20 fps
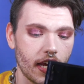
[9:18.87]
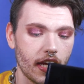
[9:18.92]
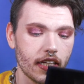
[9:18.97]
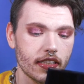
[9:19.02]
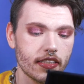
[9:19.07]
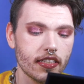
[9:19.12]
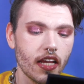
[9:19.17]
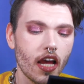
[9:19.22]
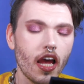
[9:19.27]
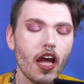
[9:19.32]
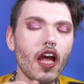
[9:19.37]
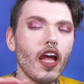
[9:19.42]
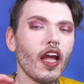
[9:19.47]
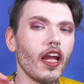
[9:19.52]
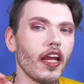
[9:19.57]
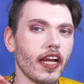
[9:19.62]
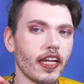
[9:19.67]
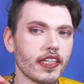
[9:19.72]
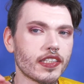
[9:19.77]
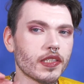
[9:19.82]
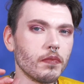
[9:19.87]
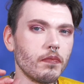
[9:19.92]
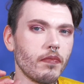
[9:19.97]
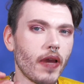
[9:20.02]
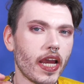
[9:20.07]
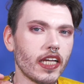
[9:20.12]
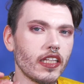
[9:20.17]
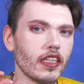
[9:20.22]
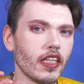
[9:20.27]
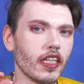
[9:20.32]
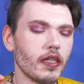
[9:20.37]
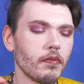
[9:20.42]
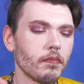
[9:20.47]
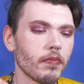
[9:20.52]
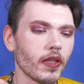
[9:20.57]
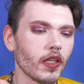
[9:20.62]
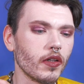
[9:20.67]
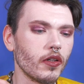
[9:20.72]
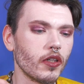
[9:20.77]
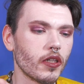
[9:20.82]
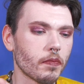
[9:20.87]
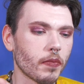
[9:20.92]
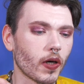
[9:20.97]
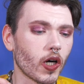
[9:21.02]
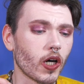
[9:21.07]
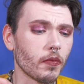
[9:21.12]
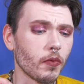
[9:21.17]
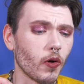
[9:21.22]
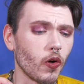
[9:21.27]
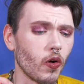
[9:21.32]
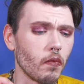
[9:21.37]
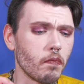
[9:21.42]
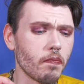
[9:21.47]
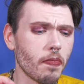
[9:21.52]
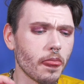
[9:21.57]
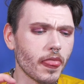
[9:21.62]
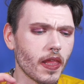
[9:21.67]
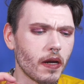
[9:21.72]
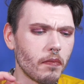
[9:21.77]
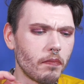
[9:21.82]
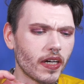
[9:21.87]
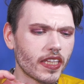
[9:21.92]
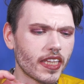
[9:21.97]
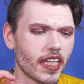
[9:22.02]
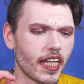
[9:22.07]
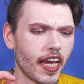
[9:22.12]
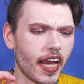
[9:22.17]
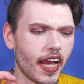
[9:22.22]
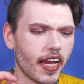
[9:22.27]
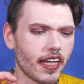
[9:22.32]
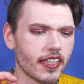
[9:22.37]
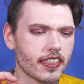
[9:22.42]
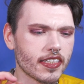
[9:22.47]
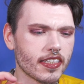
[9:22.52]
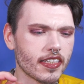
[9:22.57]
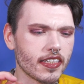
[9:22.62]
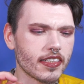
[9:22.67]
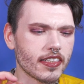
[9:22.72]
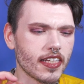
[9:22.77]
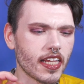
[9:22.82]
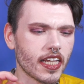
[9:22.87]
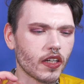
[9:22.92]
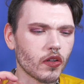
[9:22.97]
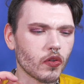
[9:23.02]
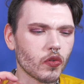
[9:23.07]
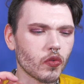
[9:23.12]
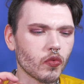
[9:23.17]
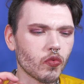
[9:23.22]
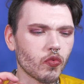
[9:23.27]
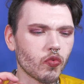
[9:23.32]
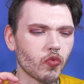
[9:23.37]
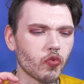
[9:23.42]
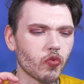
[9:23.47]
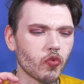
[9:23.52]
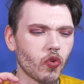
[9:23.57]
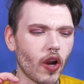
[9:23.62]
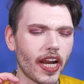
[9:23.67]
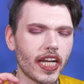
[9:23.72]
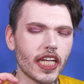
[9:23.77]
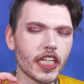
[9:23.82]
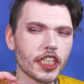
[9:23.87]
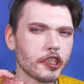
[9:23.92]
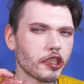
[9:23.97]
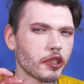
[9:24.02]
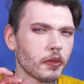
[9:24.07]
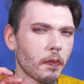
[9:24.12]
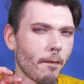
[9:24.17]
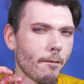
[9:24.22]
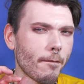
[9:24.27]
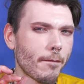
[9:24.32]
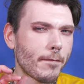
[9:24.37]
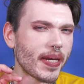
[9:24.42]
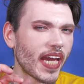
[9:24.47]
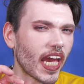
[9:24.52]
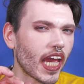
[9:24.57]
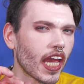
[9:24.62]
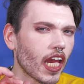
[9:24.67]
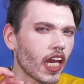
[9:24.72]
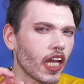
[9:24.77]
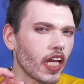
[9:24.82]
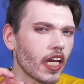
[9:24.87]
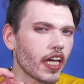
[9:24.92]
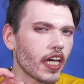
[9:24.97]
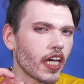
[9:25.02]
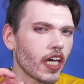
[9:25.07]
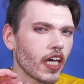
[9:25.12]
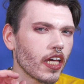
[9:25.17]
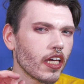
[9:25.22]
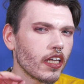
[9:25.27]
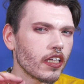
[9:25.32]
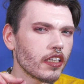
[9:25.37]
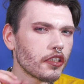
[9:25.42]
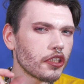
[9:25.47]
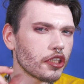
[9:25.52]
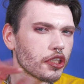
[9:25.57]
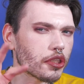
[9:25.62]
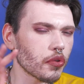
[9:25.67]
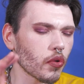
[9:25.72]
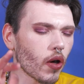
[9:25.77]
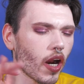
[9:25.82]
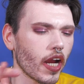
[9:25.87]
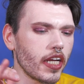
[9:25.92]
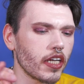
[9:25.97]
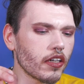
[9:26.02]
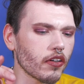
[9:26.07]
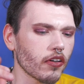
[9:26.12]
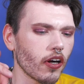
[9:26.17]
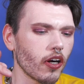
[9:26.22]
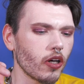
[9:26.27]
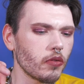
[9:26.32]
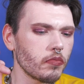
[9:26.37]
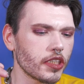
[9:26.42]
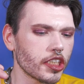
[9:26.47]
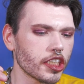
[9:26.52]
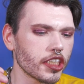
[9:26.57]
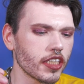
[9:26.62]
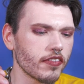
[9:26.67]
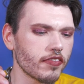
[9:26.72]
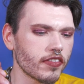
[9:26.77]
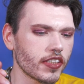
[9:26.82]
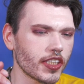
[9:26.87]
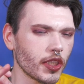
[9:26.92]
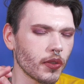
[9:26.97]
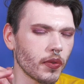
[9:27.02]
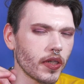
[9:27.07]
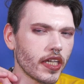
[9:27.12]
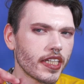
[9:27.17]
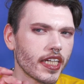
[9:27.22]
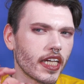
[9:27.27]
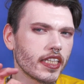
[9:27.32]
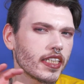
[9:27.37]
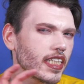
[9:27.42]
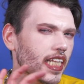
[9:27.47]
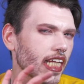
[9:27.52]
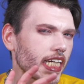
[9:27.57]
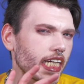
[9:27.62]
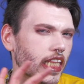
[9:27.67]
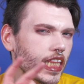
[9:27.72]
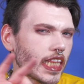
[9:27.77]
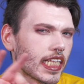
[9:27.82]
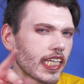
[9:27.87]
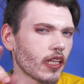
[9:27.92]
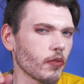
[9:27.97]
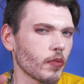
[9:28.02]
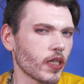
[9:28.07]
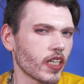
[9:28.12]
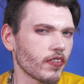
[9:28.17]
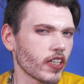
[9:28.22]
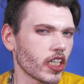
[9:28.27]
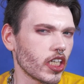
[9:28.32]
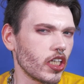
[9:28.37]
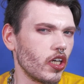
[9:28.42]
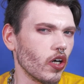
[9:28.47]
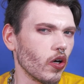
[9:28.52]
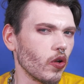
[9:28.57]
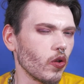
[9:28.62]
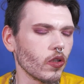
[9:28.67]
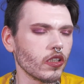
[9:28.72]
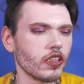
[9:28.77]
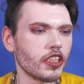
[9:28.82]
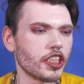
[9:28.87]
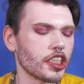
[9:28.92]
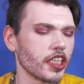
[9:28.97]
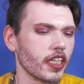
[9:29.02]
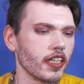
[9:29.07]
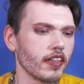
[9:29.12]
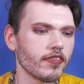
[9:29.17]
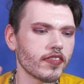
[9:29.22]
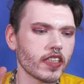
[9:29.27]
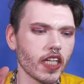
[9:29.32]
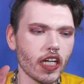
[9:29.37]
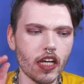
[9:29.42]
It's mainly blue to purple, but then it has this like reddish pink trichrome shift to it, and then like a little bit of a gold shift.